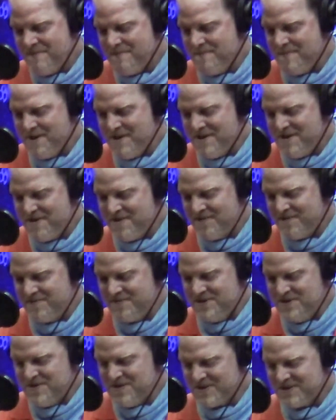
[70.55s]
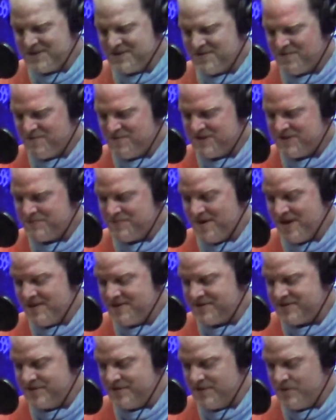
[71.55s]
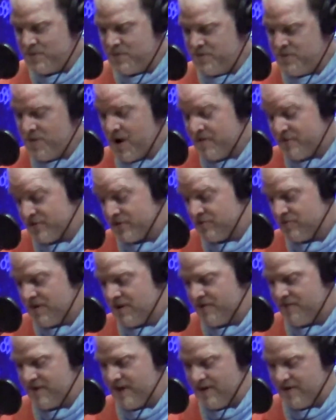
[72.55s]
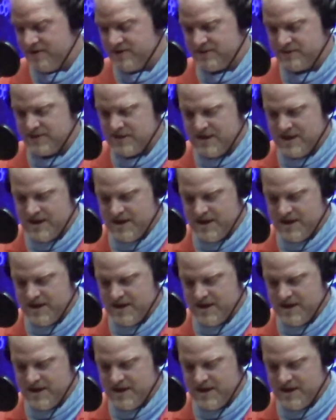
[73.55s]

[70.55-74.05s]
month of New York's response to the novel coronavirus